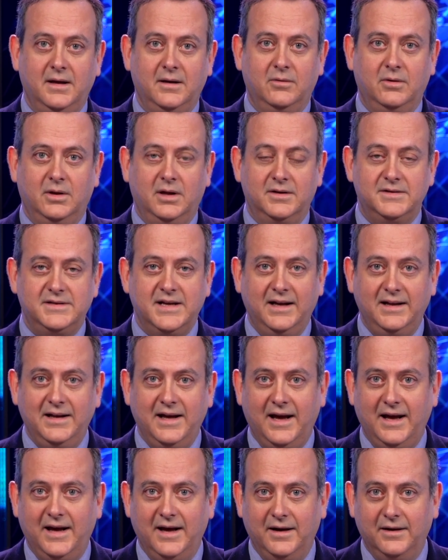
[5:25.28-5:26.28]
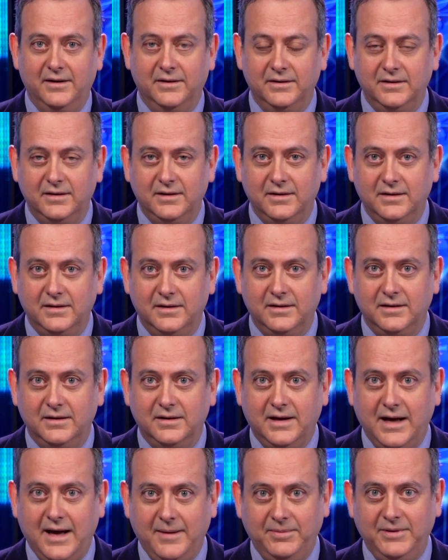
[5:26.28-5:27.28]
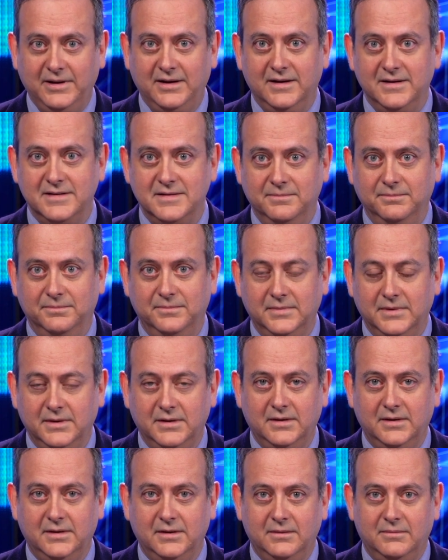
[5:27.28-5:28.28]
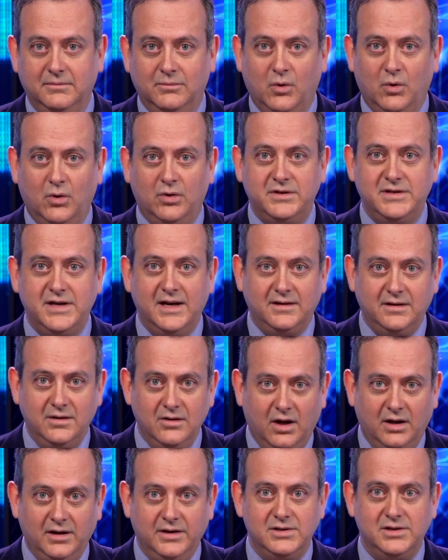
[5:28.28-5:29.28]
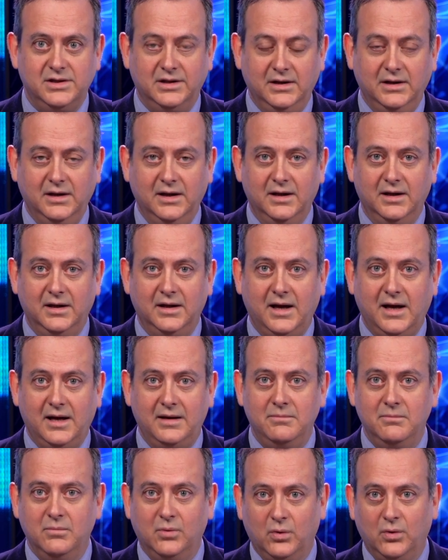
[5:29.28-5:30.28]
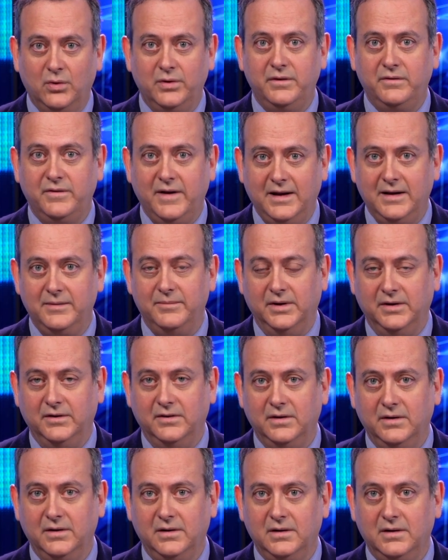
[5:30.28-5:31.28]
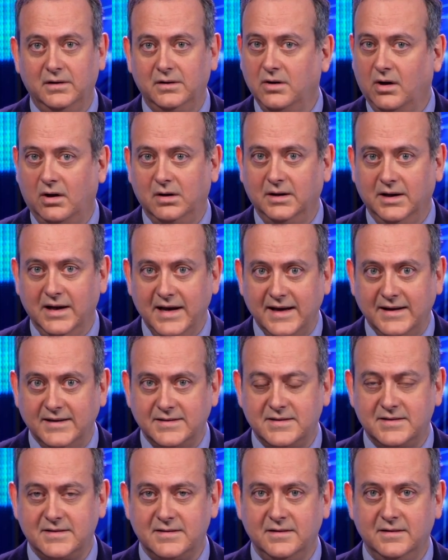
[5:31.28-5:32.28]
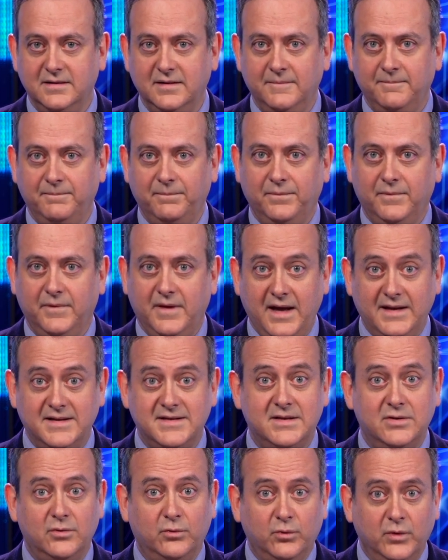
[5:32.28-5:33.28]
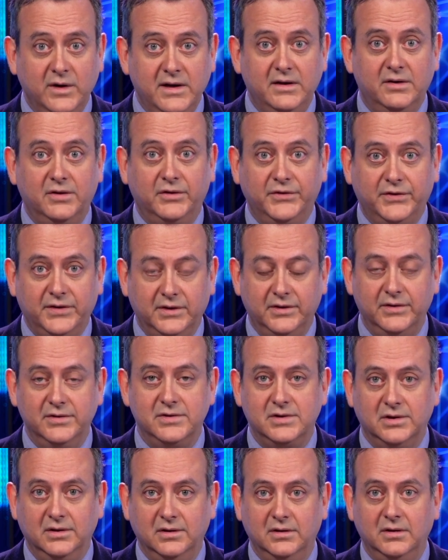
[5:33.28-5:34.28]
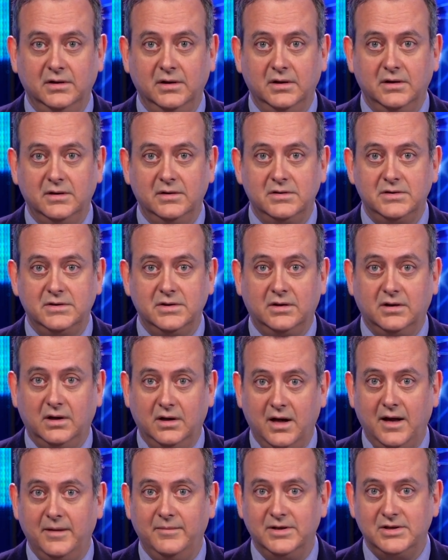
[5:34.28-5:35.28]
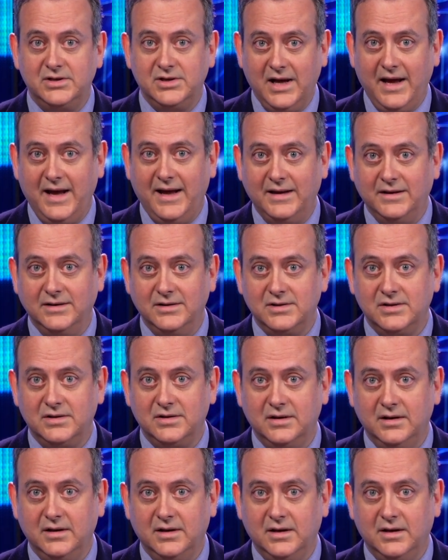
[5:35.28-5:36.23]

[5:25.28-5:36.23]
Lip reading: Well, I'll tell you how. Capitalism. More technology and more development, not less. That's the real solution to climate change.